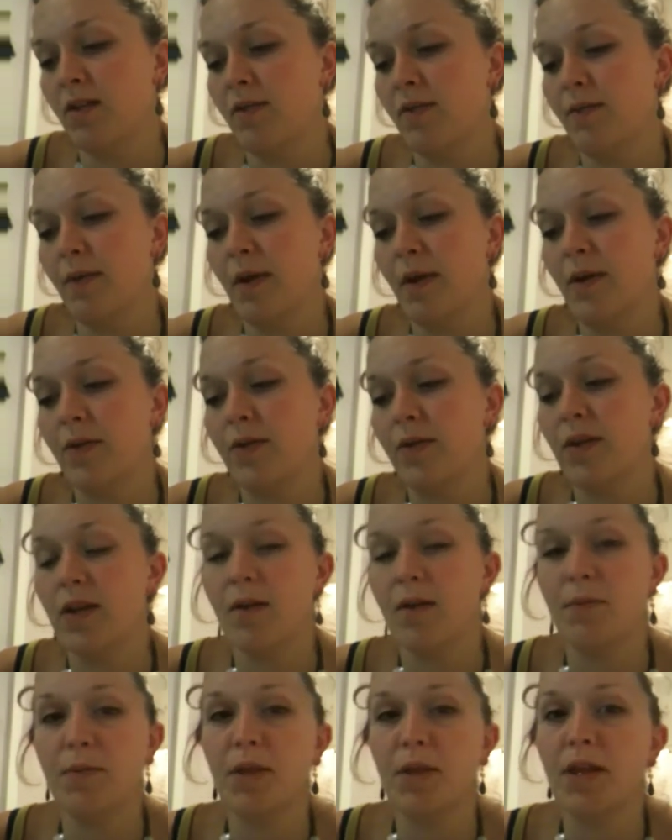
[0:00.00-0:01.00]
my only
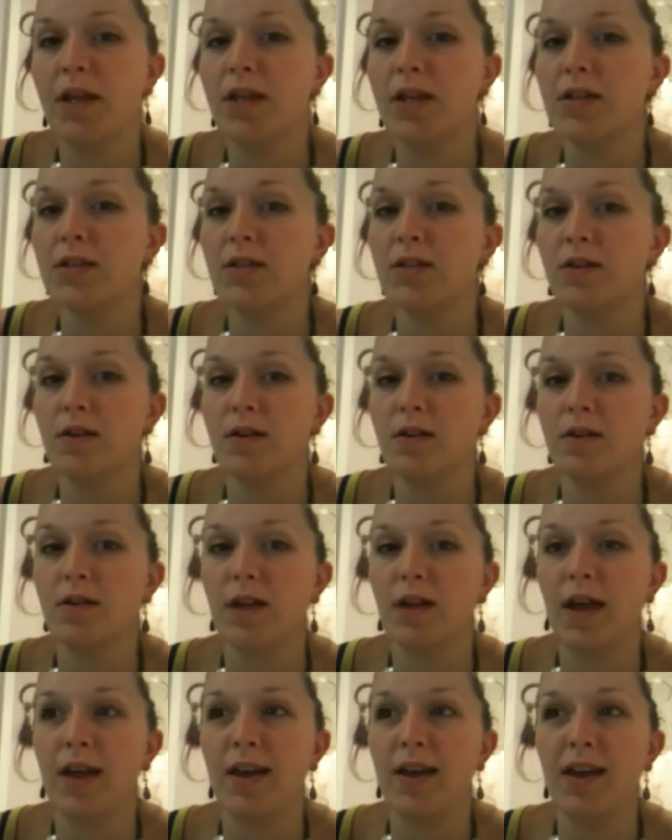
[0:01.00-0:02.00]
complaints are
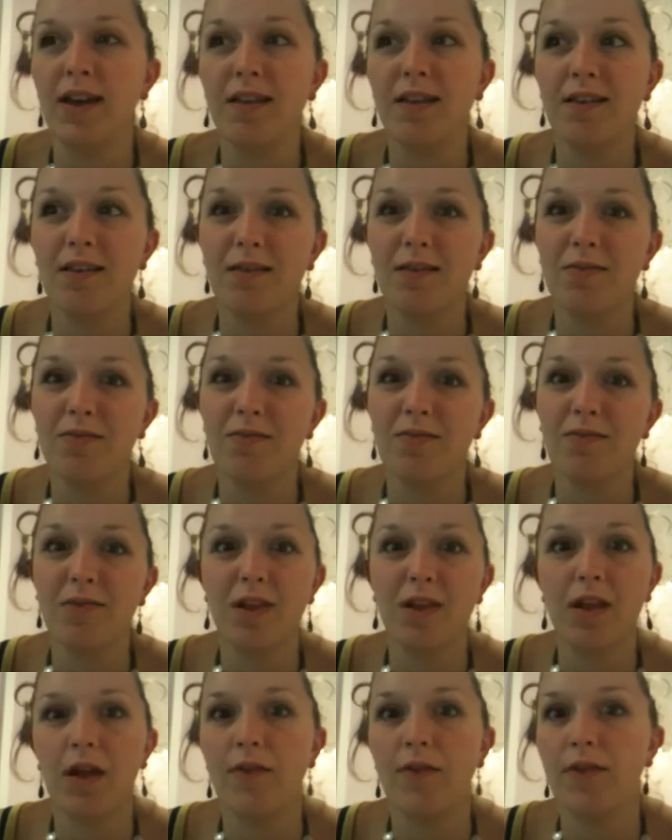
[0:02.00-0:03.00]
headaches,
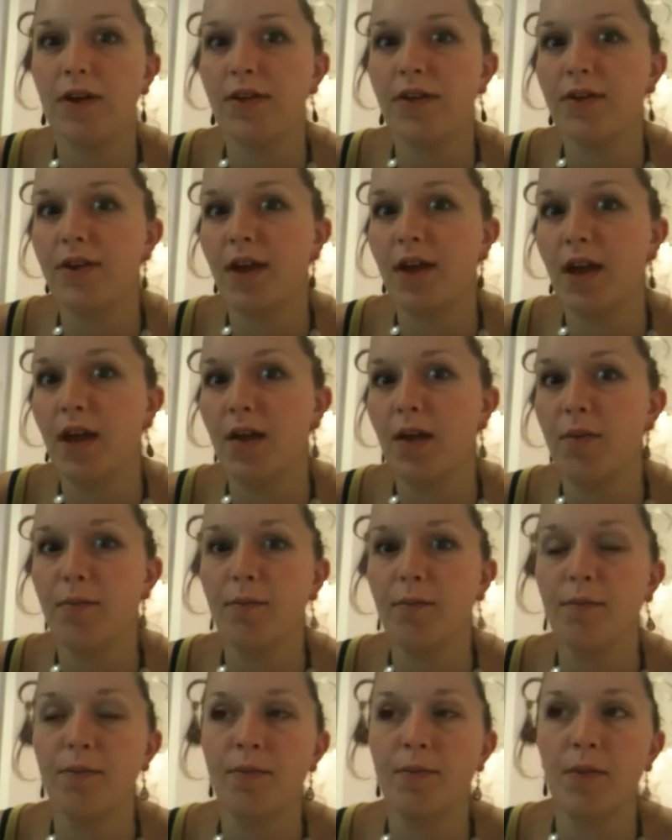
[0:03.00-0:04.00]
like every other day.
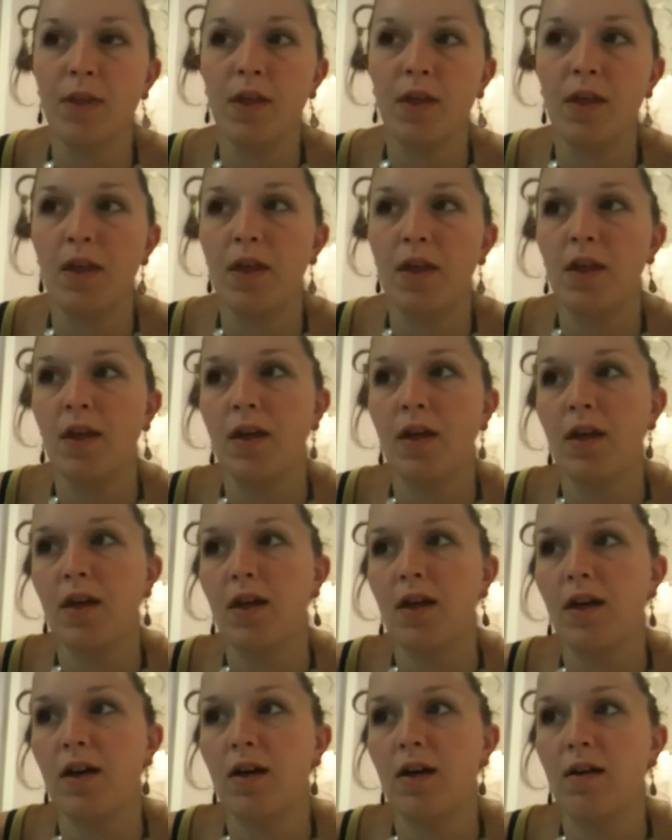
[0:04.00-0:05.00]

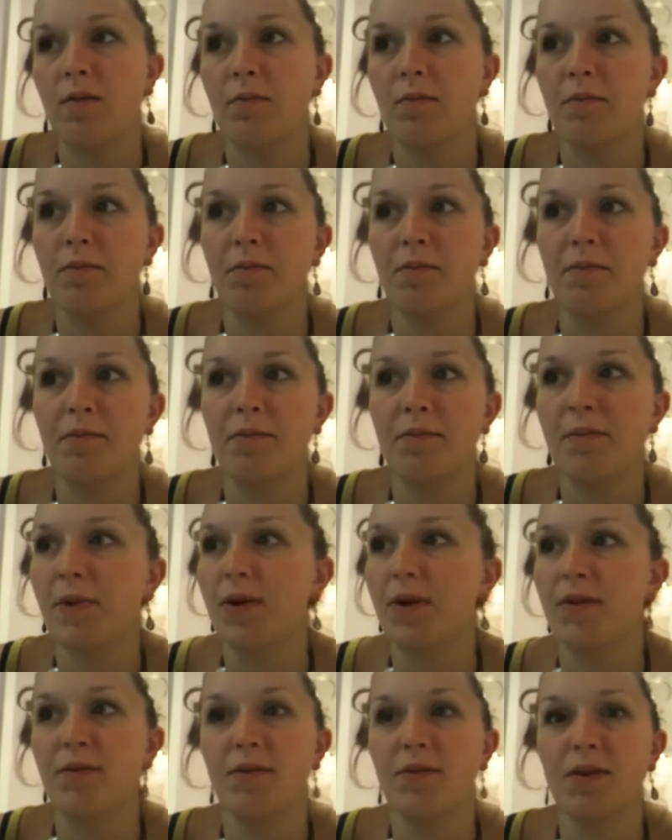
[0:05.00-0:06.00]
But
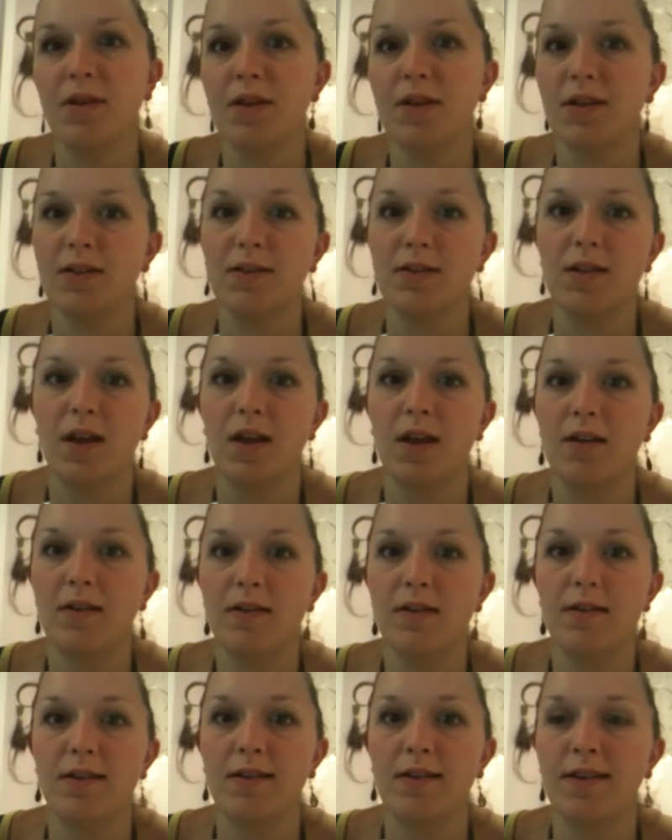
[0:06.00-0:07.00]
it really is not
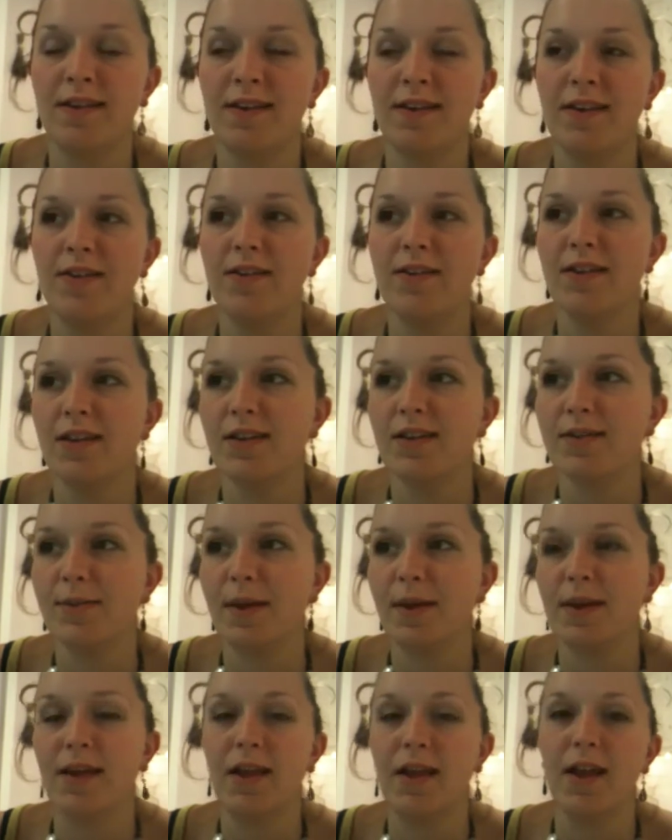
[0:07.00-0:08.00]
nearly as
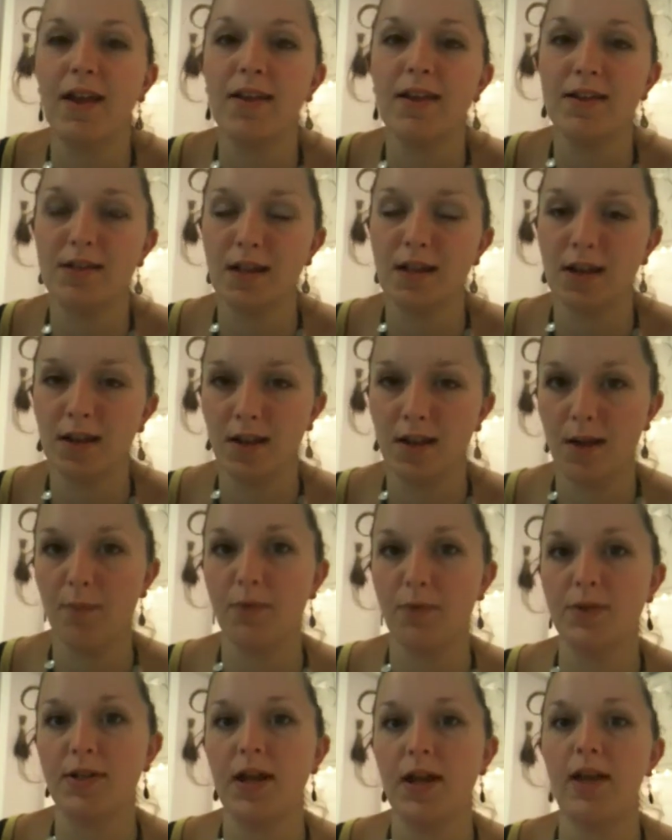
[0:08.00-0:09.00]
bad. Like, I can take a
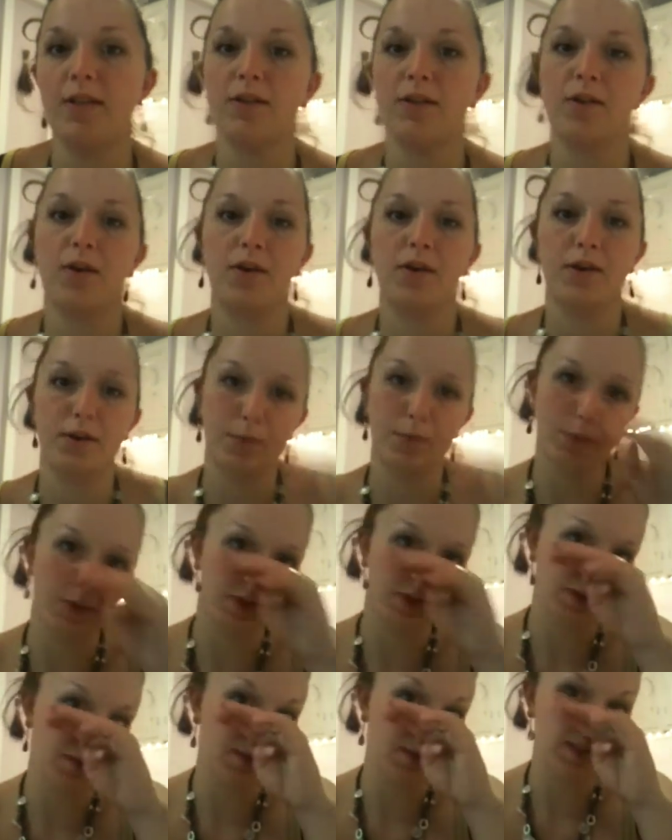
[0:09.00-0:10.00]
couple Tylenol and it will
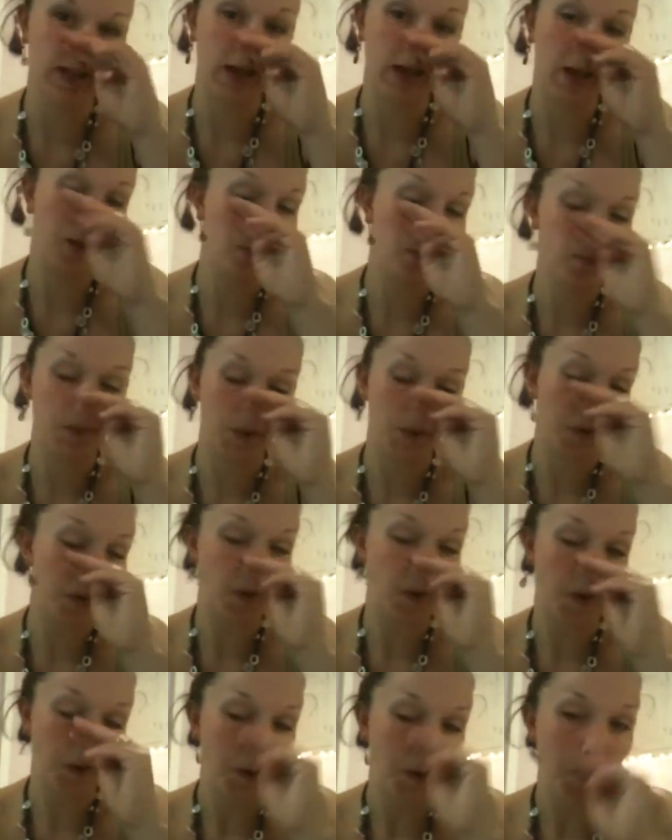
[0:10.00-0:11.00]
subside, but
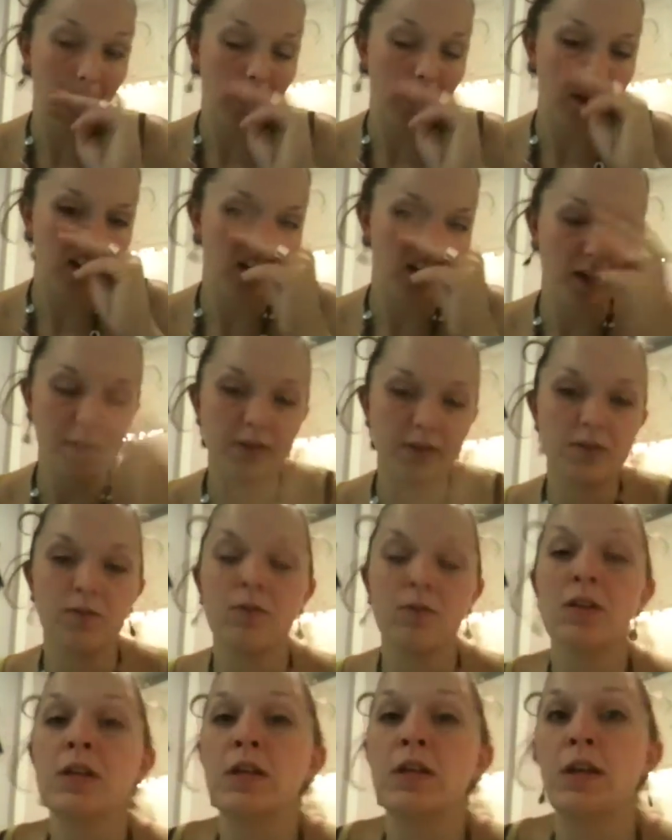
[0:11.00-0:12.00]
it's
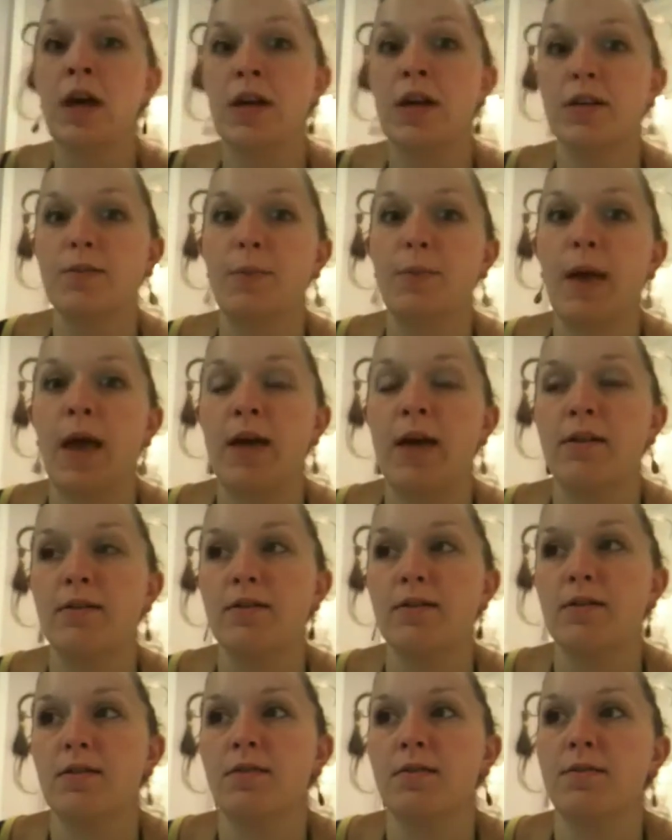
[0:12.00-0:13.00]
really not as bad
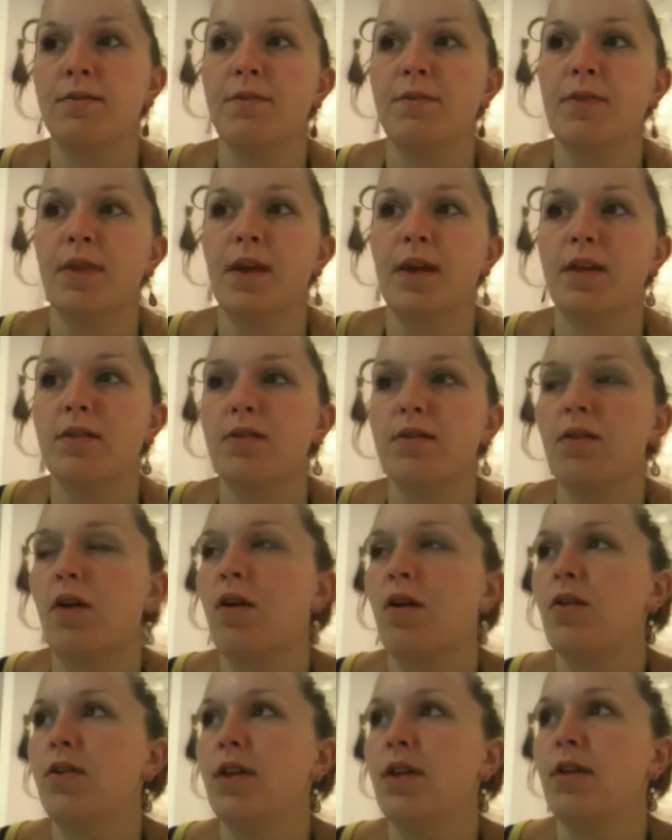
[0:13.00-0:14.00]
as that
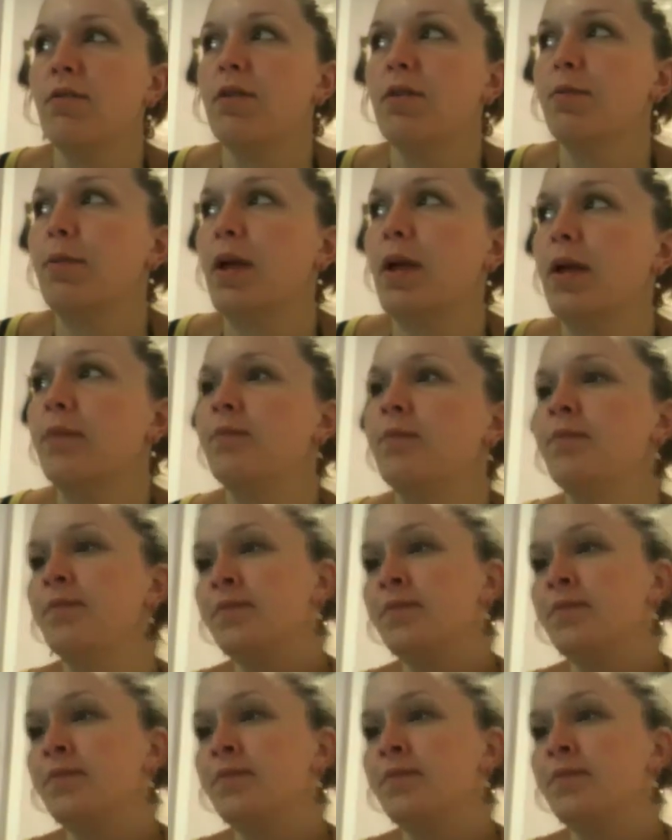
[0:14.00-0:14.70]
all-day rib pain.